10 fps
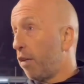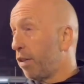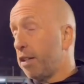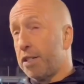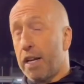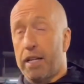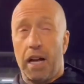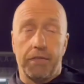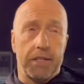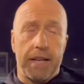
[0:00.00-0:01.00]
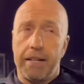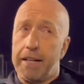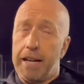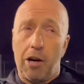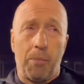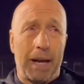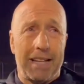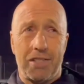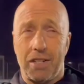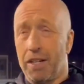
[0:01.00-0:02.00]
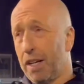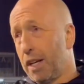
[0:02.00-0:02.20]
And then the second half descended a little bit into,